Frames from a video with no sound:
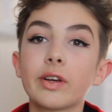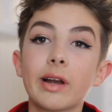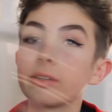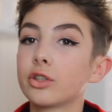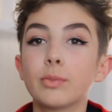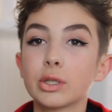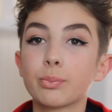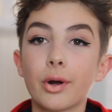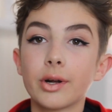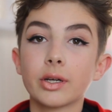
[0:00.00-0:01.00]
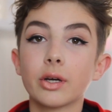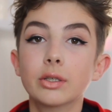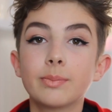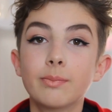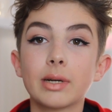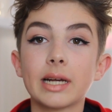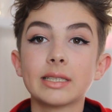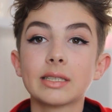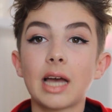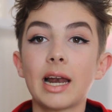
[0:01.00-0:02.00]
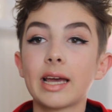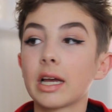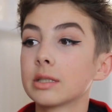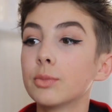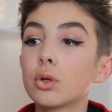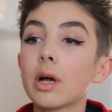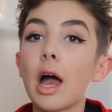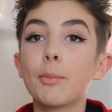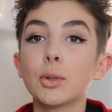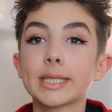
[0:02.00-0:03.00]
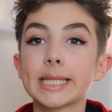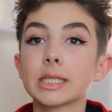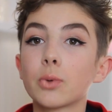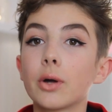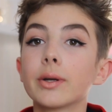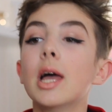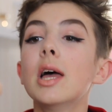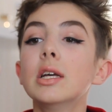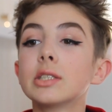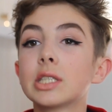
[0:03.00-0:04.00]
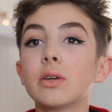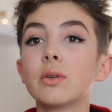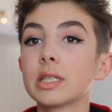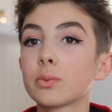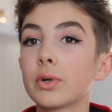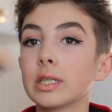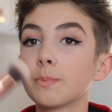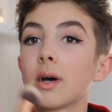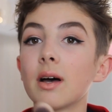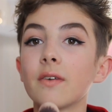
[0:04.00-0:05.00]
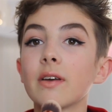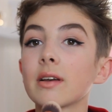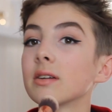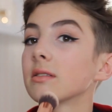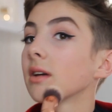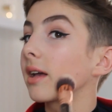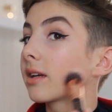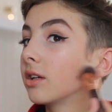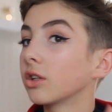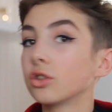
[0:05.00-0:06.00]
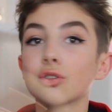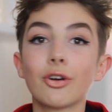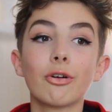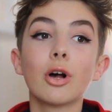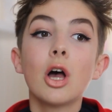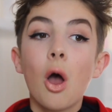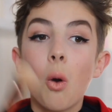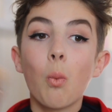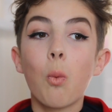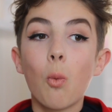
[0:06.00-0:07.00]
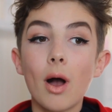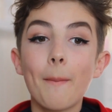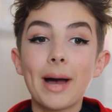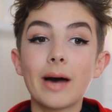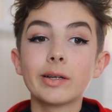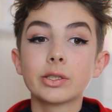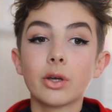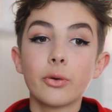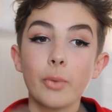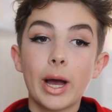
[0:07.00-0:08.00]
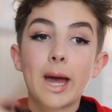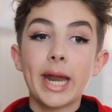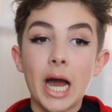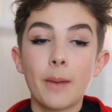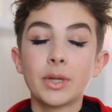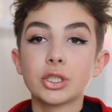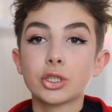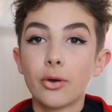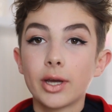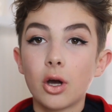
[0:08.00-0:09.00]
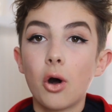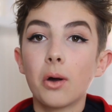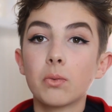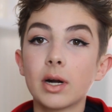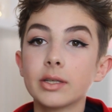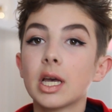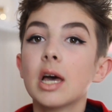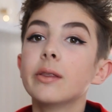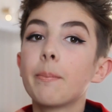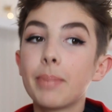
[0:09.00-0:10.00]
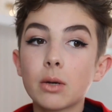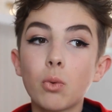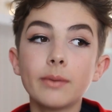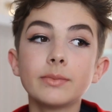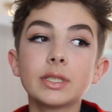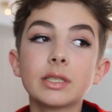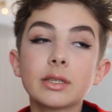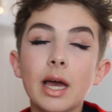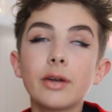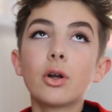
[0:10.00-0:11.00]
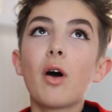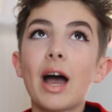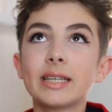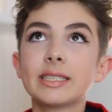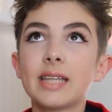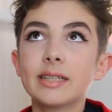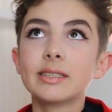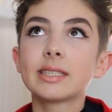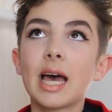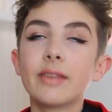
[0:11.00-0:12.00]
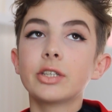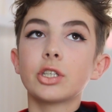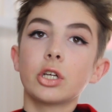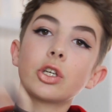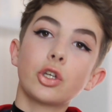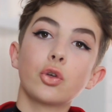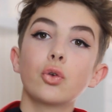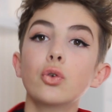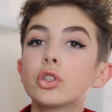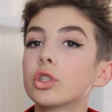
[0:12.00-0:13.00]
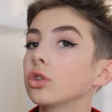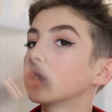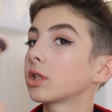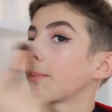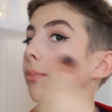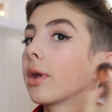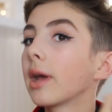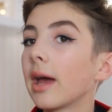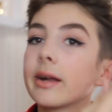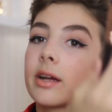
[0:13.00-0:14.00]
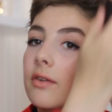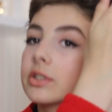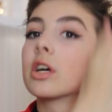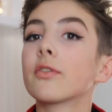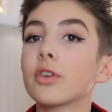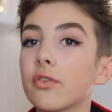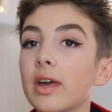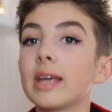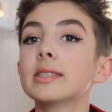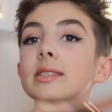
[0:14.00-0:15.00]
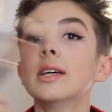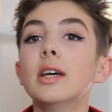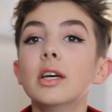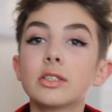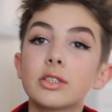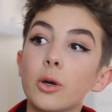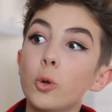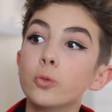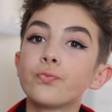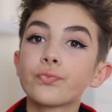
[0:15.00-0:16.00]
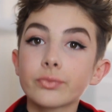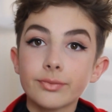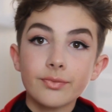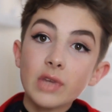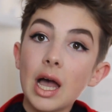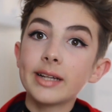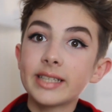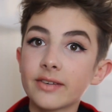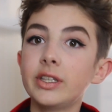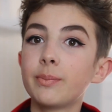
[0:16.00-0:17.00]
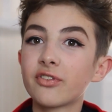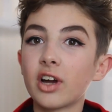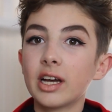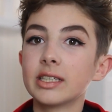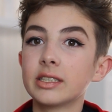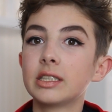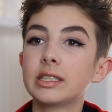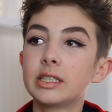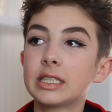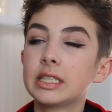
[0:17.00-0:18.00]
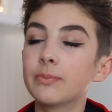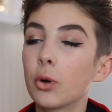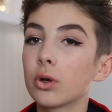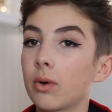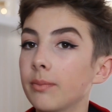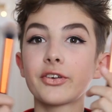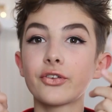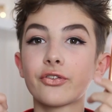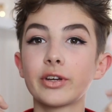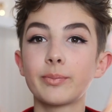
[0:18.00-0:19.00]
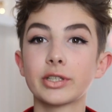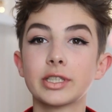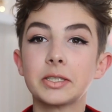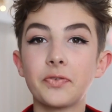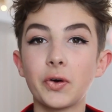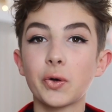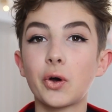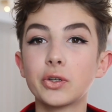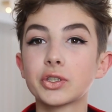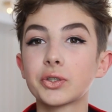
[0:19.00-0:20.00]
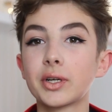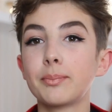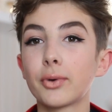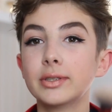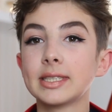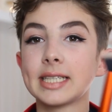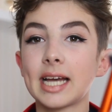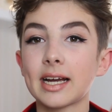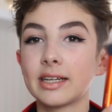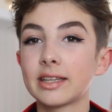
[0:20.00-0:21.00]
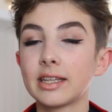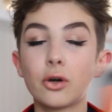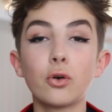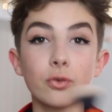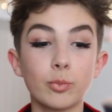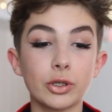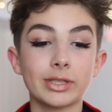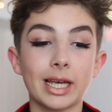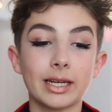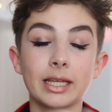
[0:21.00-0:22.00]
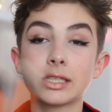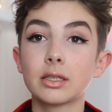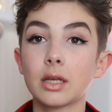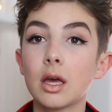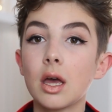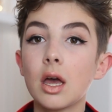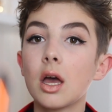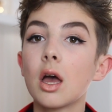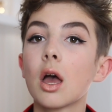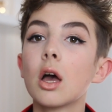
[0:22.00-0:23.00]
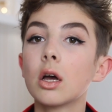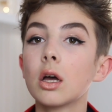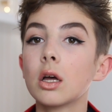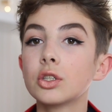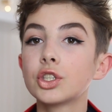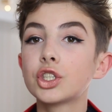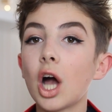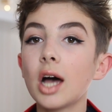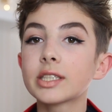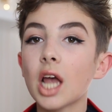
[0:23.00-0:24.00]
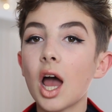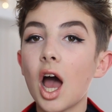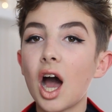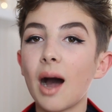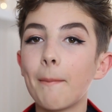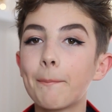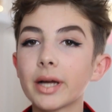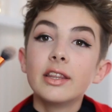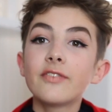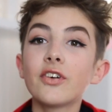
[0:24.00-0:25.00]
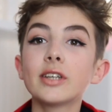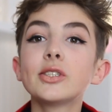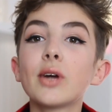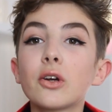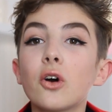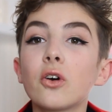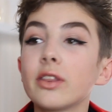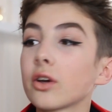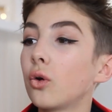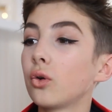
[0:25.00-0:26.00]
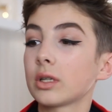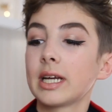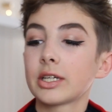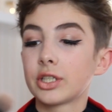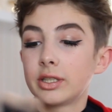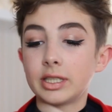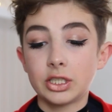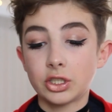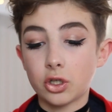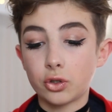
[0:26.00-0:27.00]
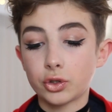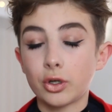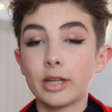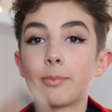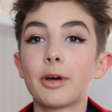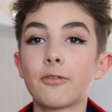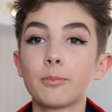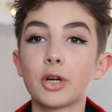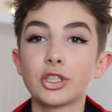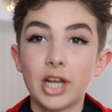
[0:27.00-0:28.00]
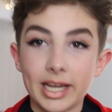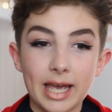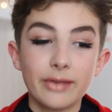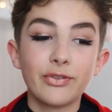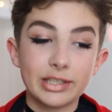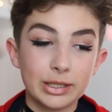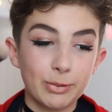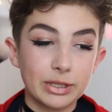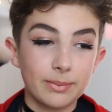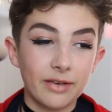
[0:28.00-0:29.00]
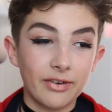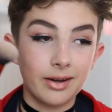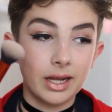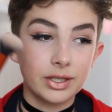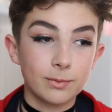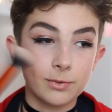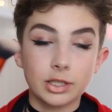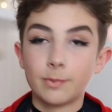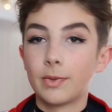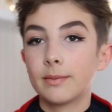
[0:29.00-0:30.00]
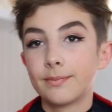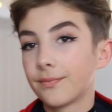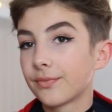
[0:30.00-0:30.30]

feel like too much product goes in places. I like a smaller and more dense one. So this one is perfect because I can control what powder is going where and how much is going on. Whereas the big ones, they're not as dense and they're just huge. So you just like put it and it covers half your face. So I definitely prefer a smaller one. I've got three brushes for contouring, bronzing, that kind of thing. They're all from Real Techniques. Shut up! The first two I got in the core collection, this is the contour and the buffing brush. Again, this is supposed to be a foundation brush, but